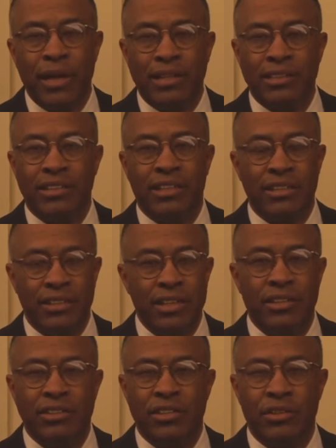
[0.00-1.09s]
policy
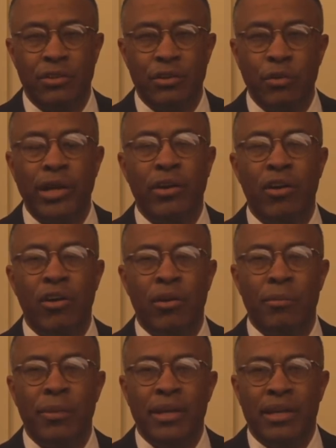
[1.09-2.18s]
continues to do great harm